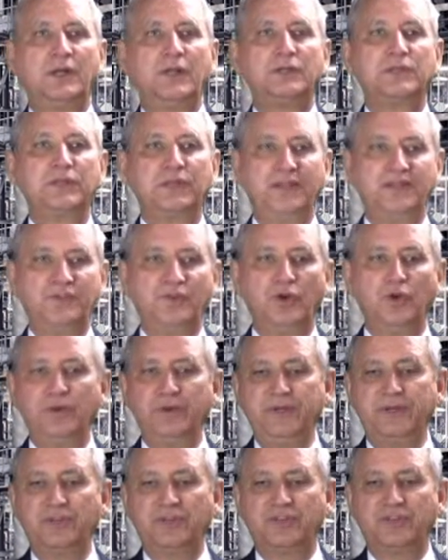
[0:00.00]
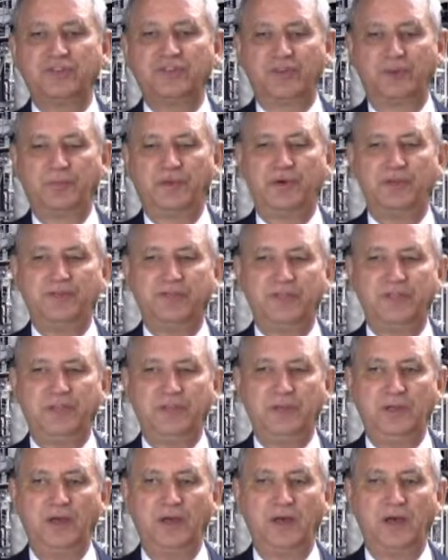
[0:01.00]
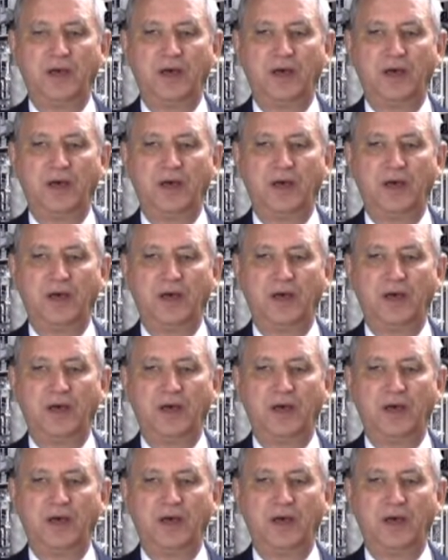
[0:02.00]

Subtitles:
Let's go into some of the